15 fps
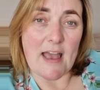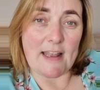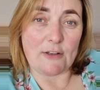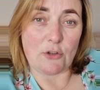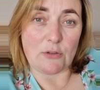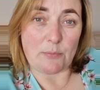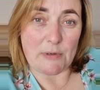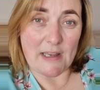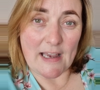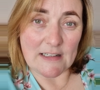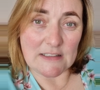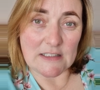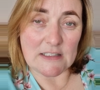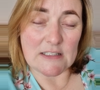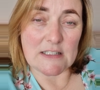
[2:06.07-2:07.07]
and good
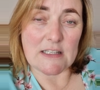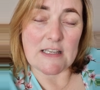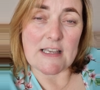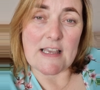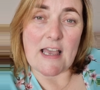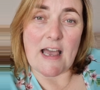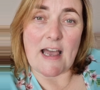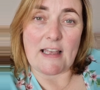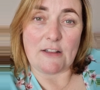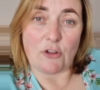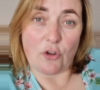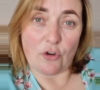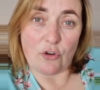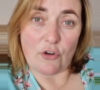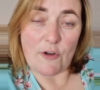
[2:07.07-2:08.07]
practice and
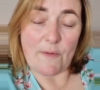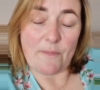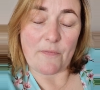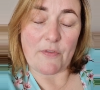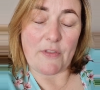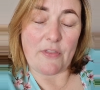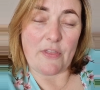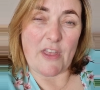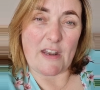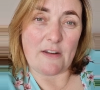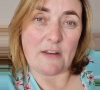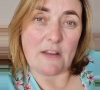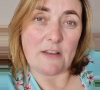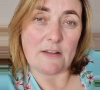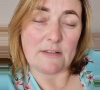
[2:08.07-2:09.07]
law
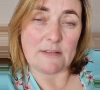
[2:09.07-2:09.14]
than